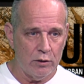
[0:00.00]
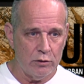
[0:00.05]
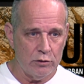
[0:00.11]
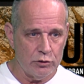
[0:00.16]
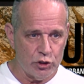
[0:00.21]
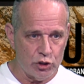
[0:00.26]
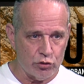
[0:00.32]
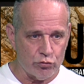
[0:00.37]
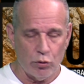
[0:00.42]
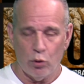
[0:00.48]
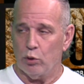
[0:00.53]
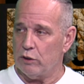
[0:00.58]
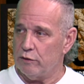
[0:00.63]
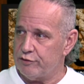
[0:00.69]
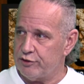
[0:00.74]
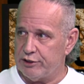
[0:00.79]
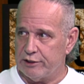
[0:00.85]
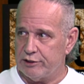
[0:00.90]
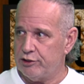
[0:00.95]
stroke of
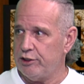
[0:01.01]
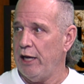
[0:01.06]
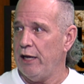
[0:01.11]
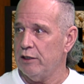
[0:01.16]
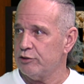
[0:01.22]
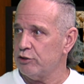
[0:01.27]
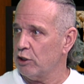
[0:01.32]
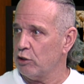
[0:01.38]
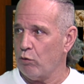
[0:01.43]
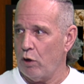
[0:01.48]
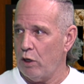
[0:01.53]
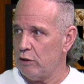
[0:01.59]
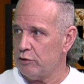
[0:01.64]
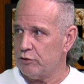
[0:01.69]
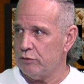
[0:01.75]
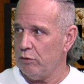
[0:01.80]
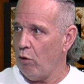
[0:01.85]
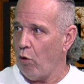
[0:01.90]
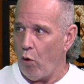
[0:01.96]
success
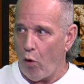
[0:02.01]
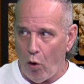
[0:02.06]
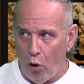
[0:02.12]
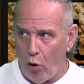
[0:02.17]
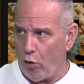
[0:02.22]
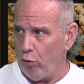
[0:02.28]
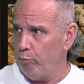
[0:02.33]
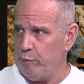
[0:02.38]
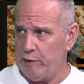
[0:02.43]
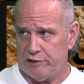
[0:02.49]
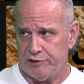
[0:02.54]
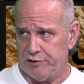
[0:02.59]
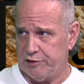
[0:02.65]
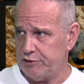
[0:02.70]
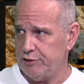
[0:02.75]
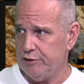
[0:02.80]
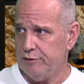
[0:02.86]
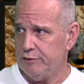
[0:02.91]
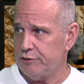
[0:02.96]
across all
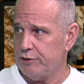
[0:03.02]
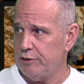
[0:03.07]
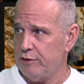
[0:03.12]
businesses.